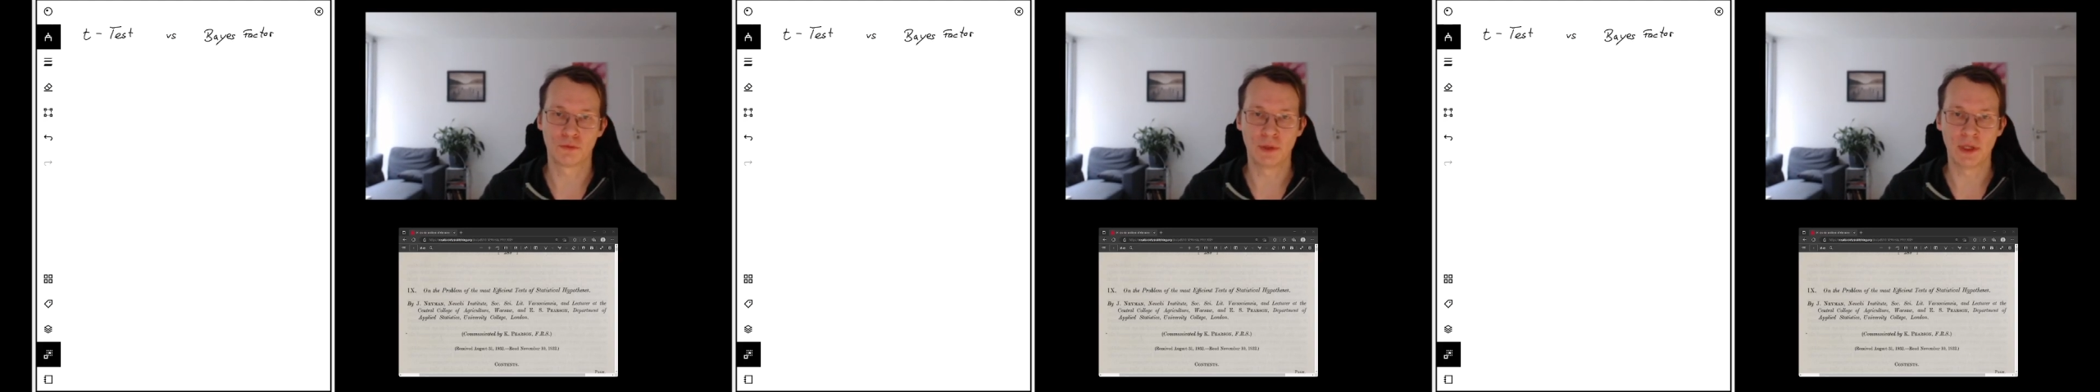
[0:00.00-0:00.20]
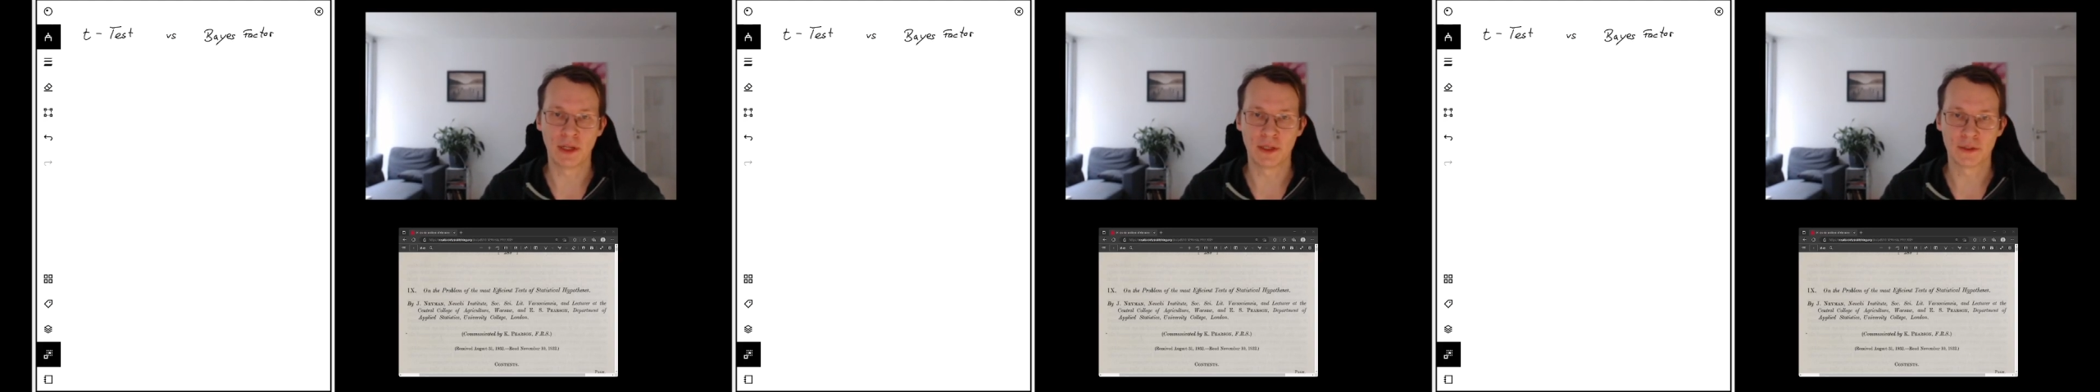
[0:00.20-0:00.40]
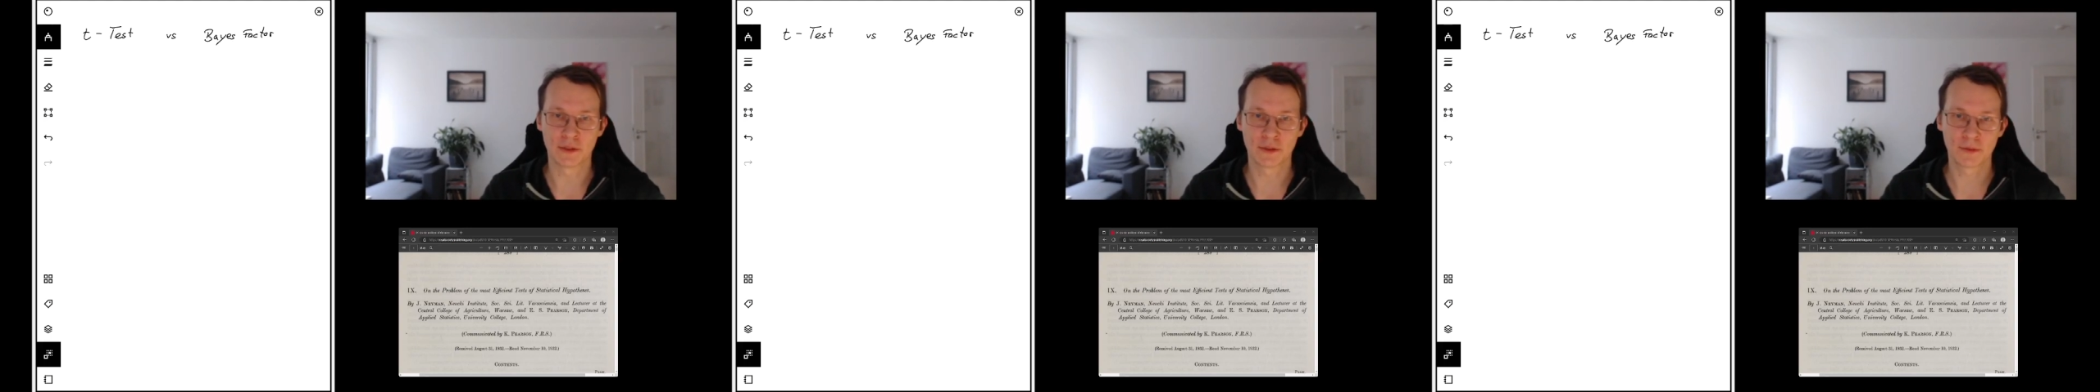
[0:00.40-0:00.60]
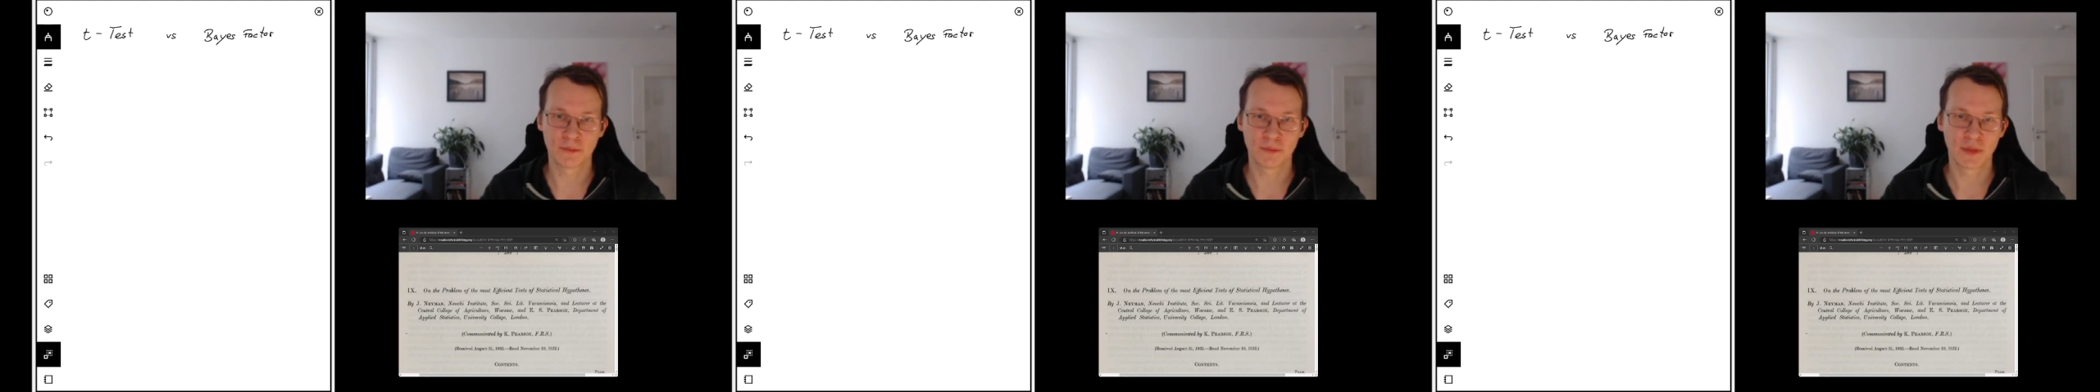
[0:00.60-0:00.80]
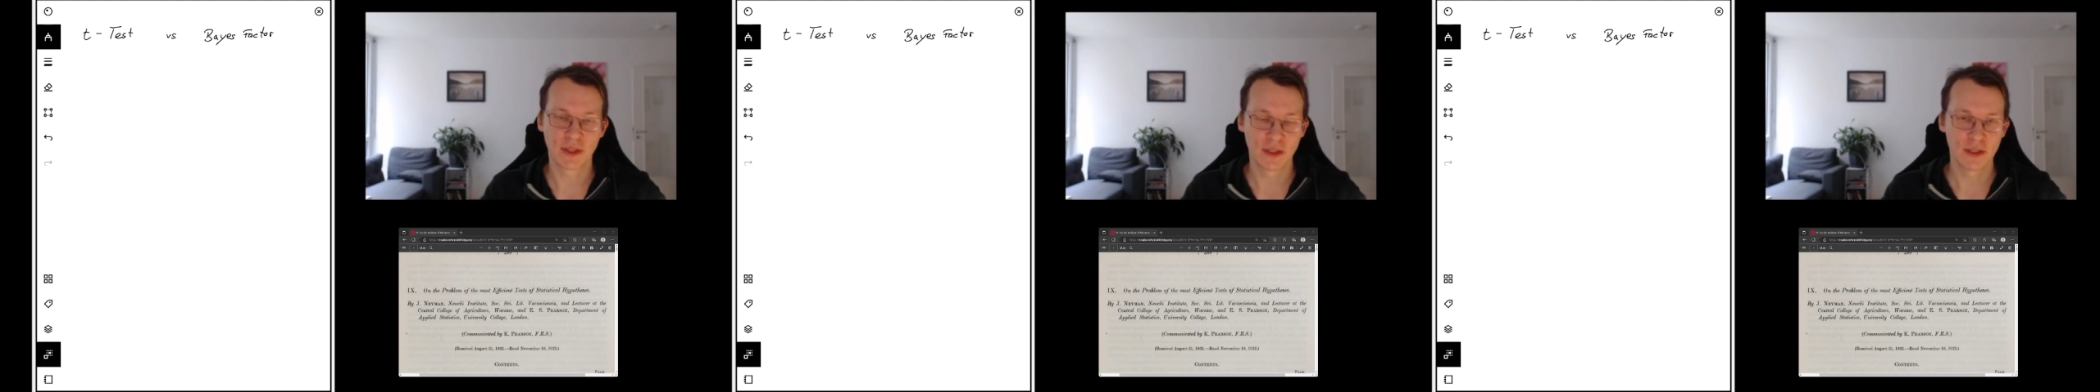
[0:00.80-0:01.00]
related?
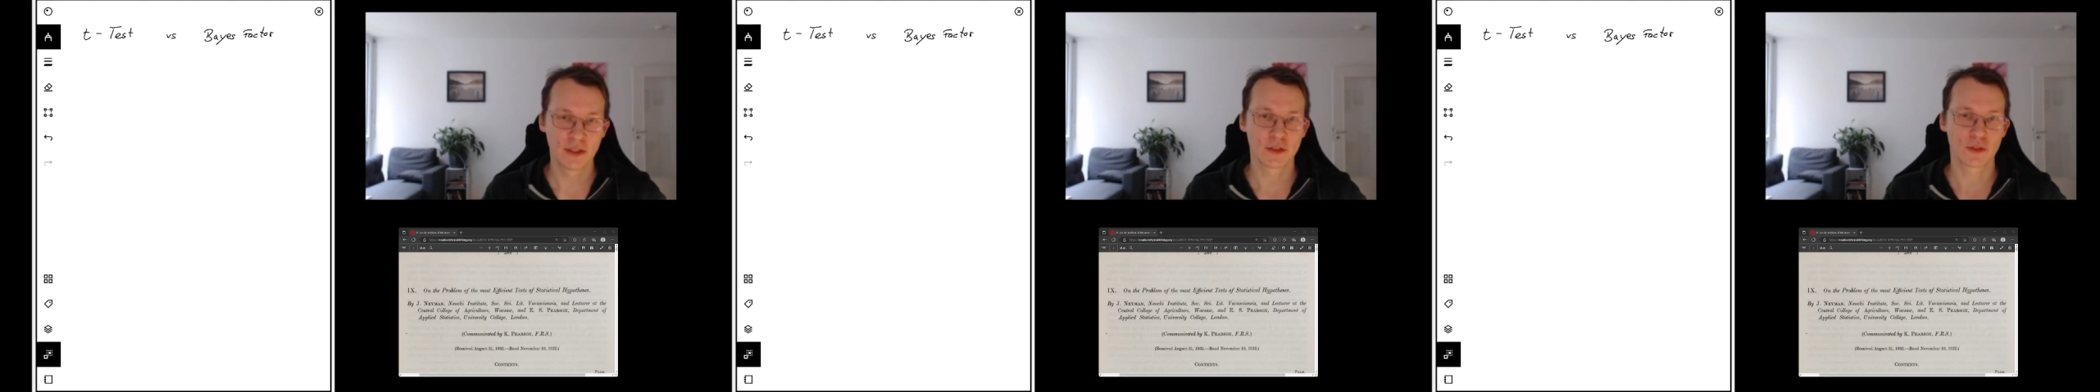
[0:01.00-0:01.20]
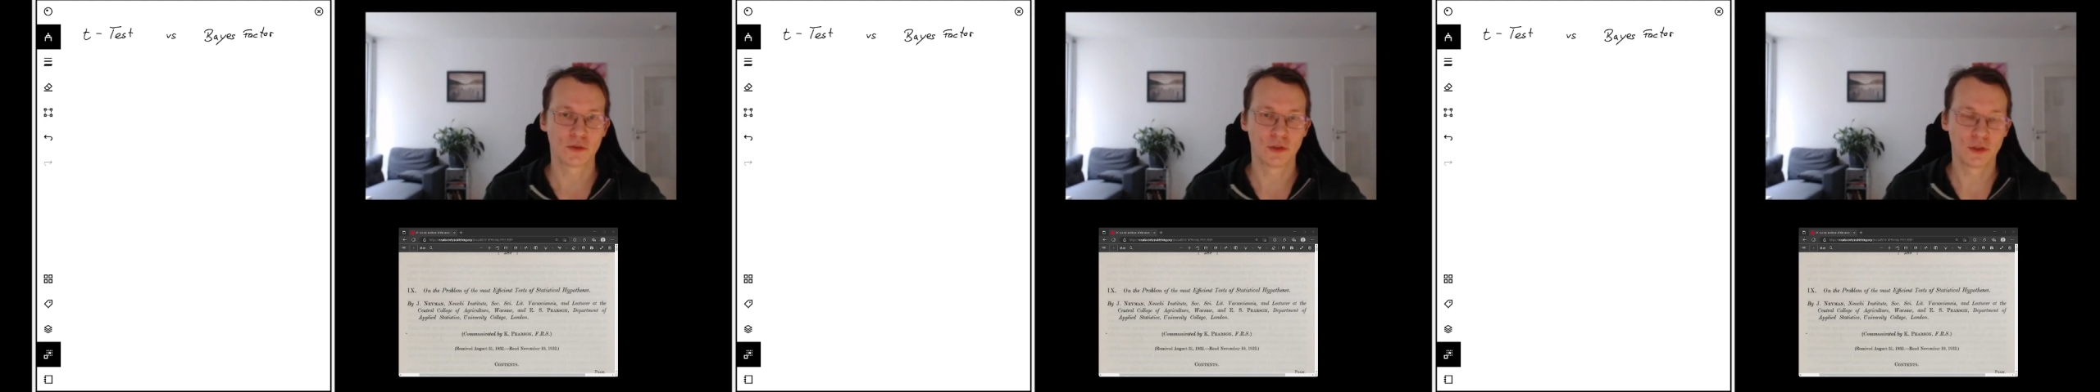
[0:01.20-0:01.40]
So in a